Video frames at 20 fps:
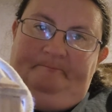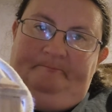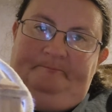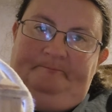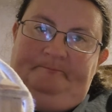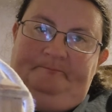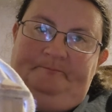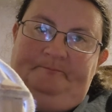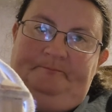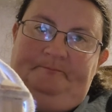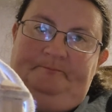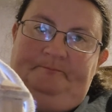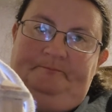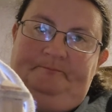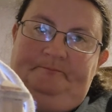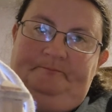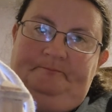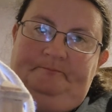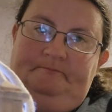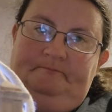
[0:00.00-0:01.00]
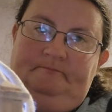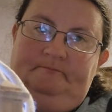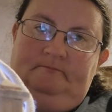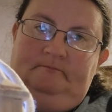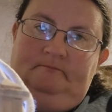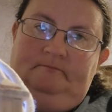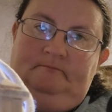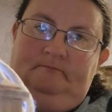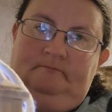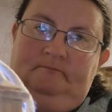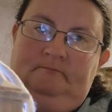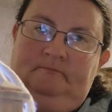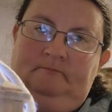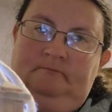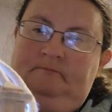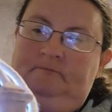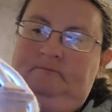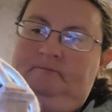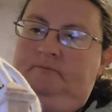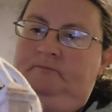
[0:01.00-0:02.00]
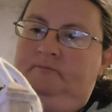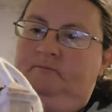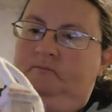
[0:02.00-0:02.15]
No one is speaking in this clip.